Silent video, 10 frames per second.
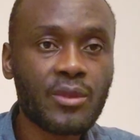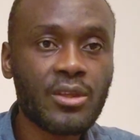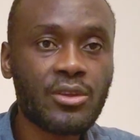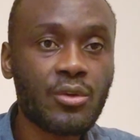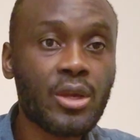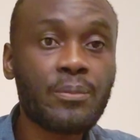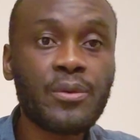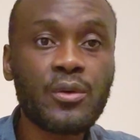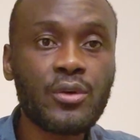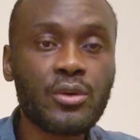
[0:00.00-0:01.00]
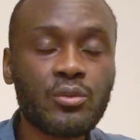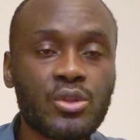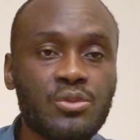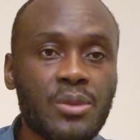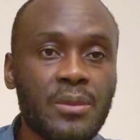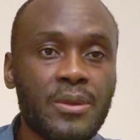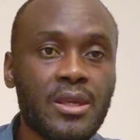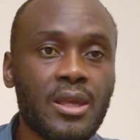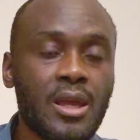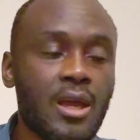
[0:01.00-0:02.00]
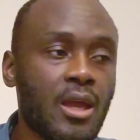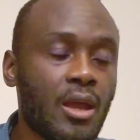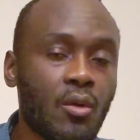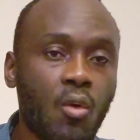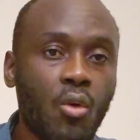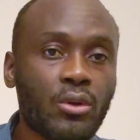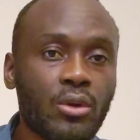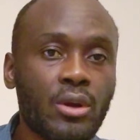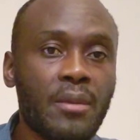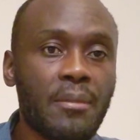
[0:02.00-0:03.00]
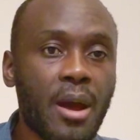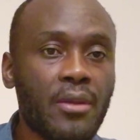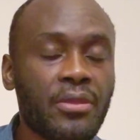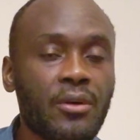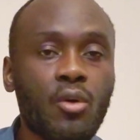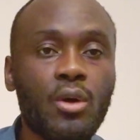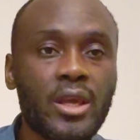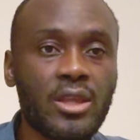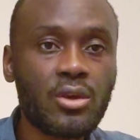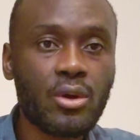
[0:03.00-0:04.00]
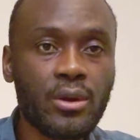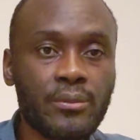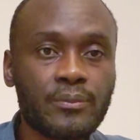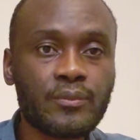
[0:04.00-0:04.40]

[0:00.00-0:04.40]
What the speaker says: during a period, which may be a quarter, a month, or a year.